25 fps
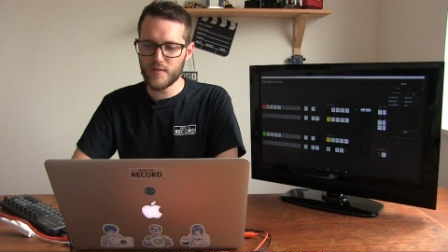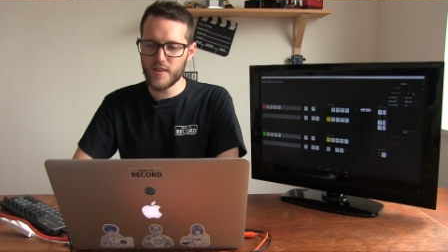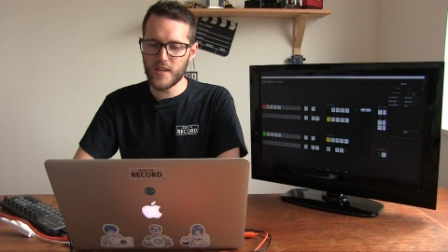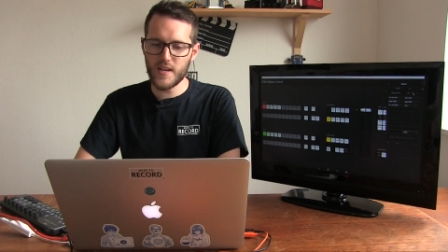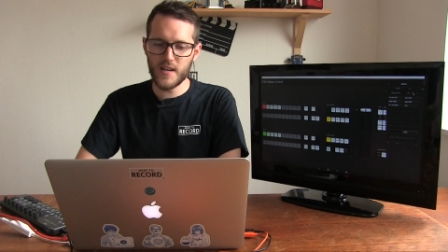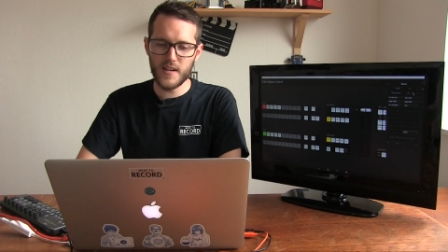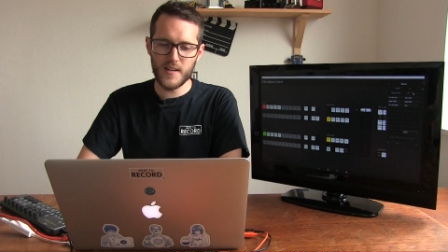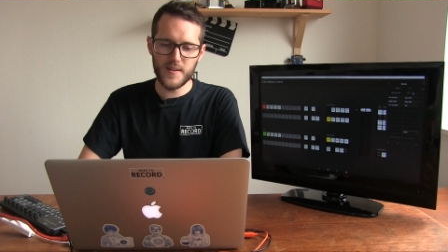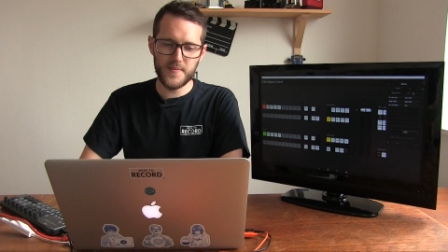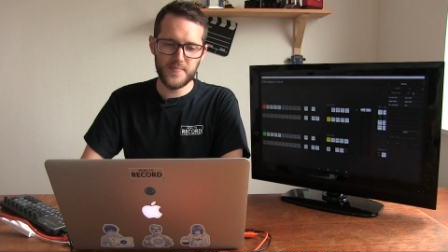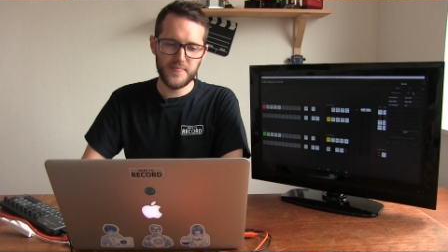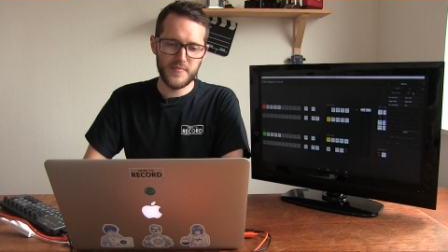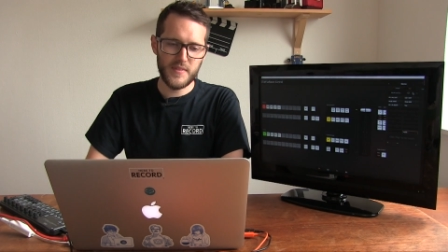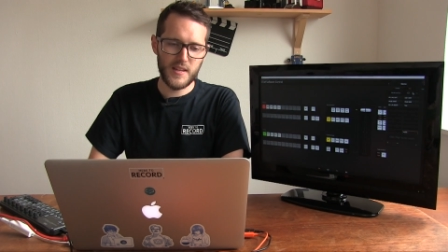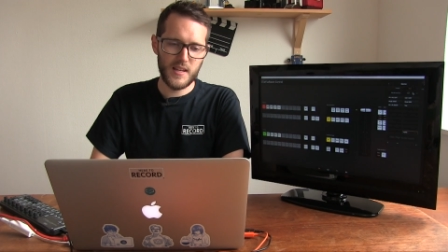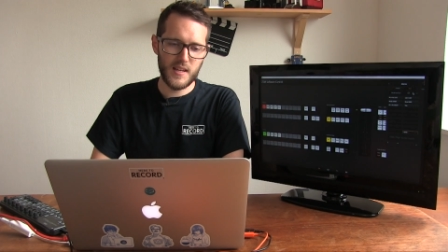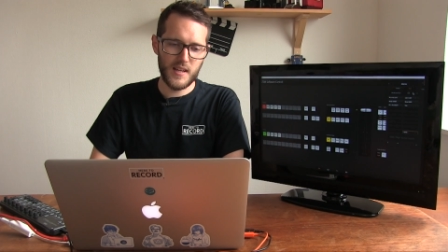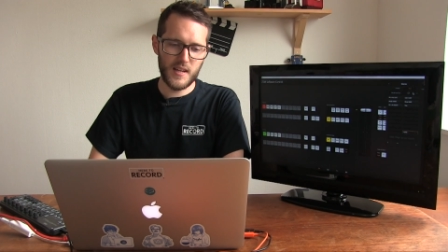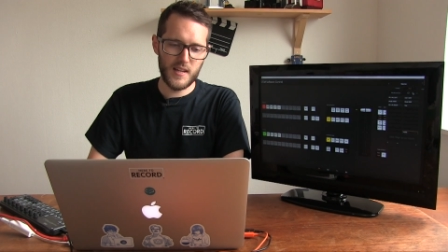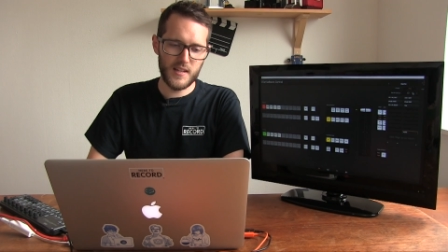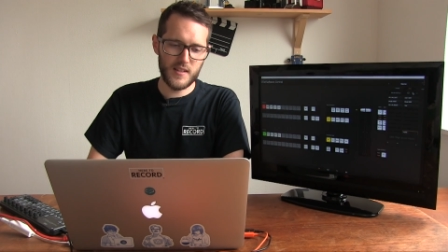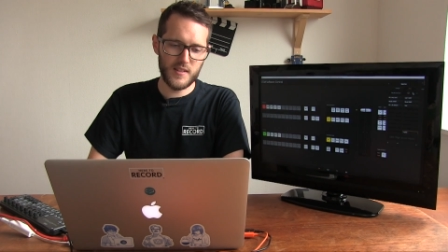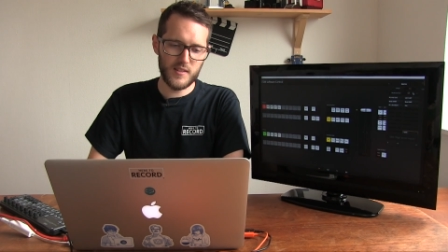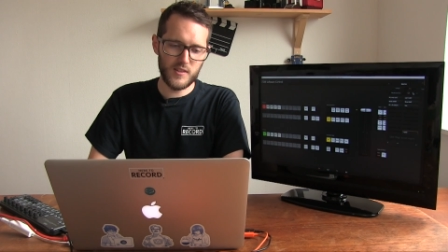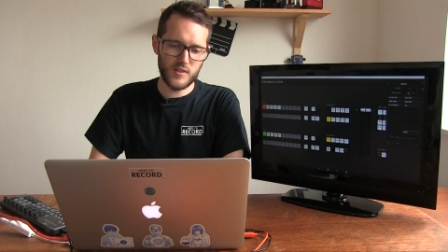there
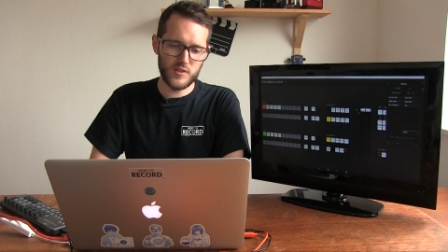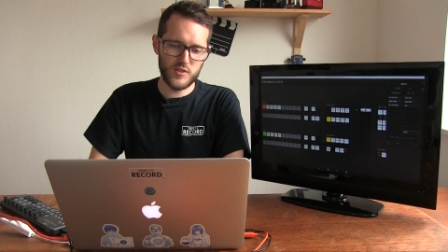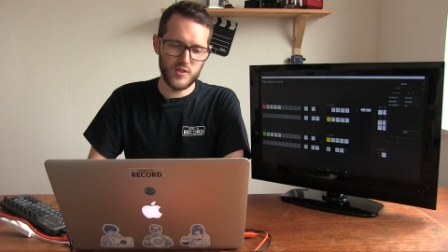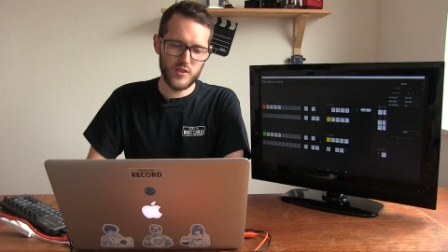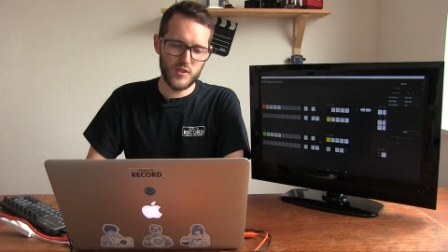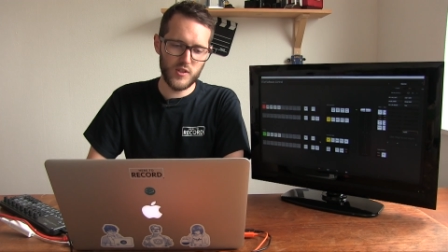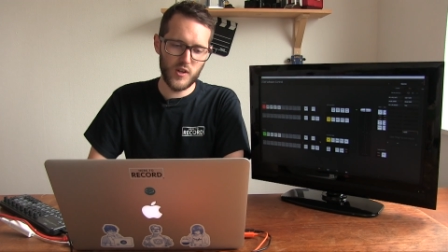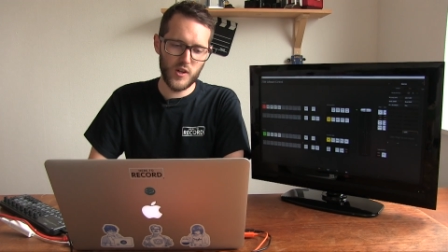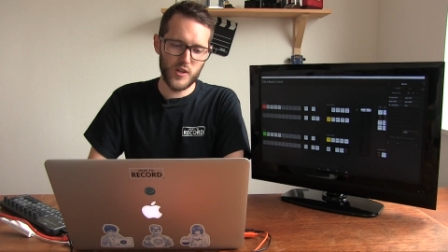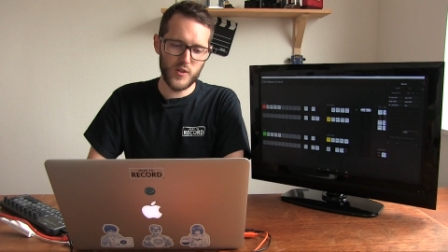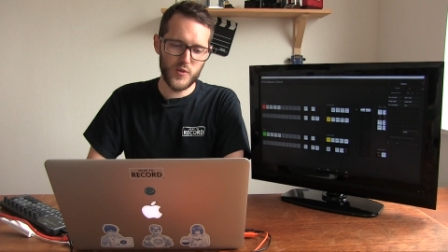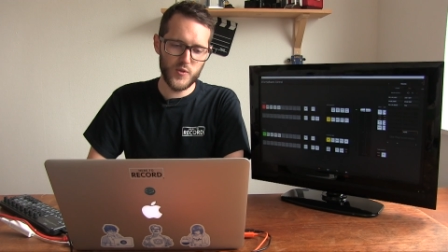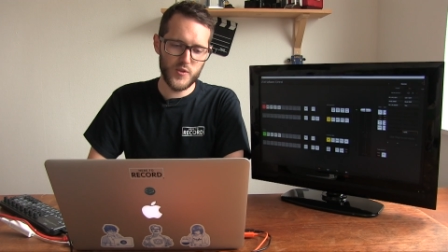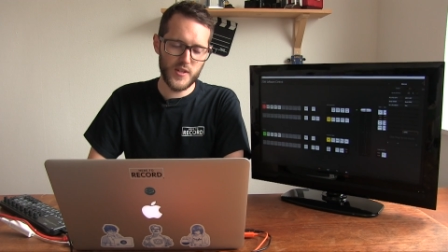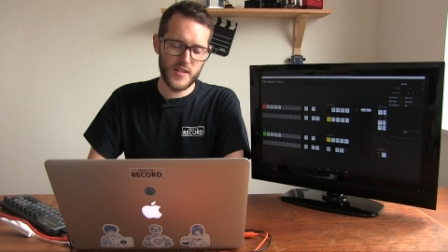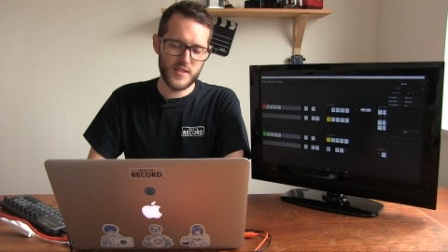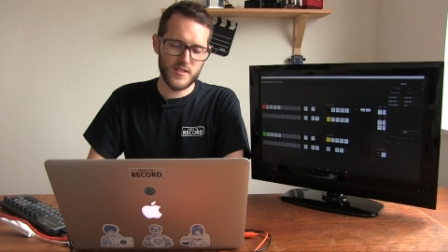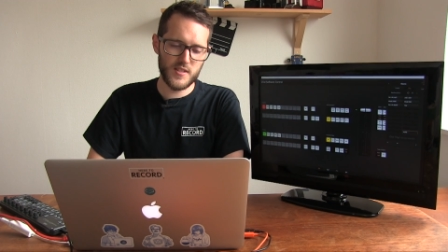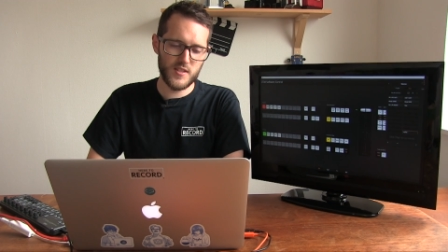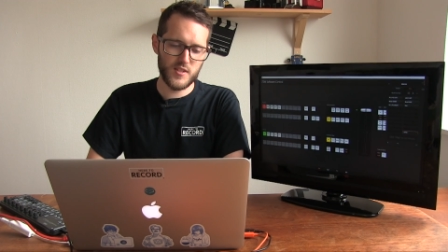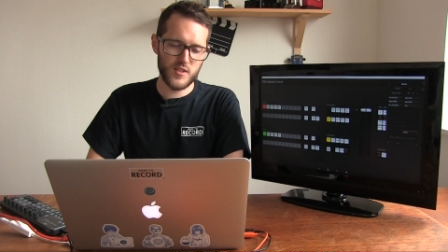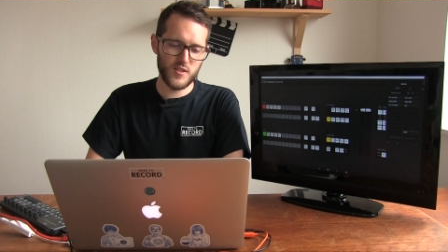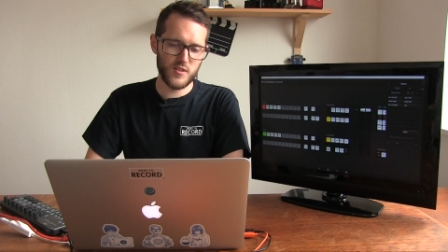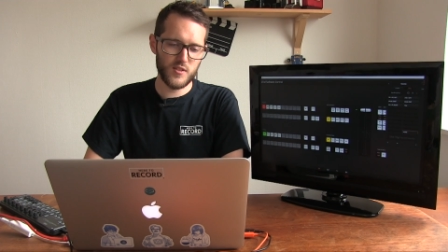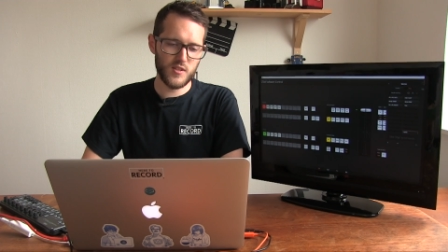and it'll do an auto
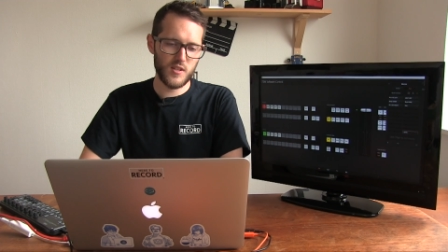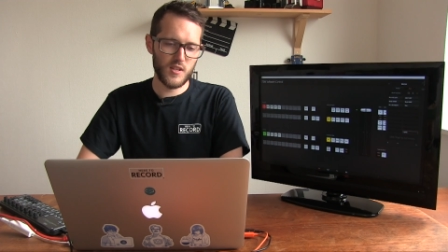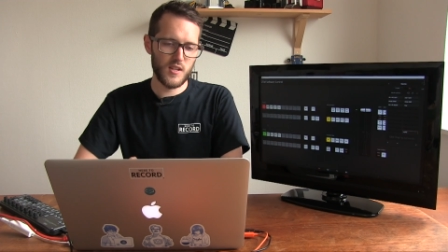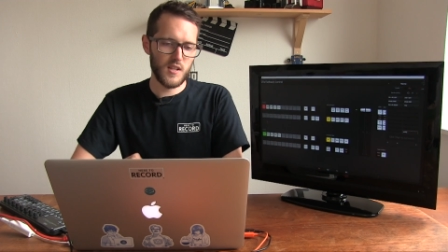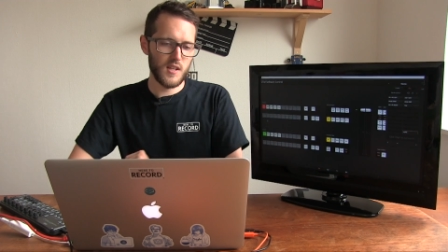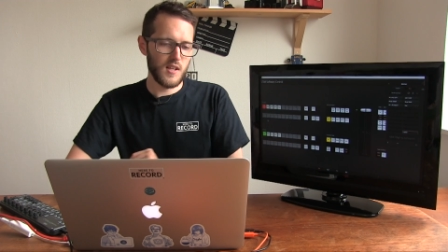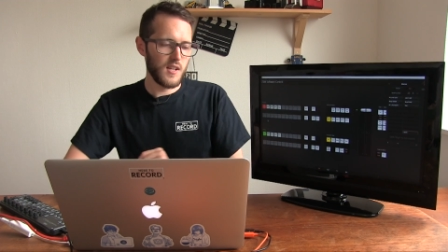transition.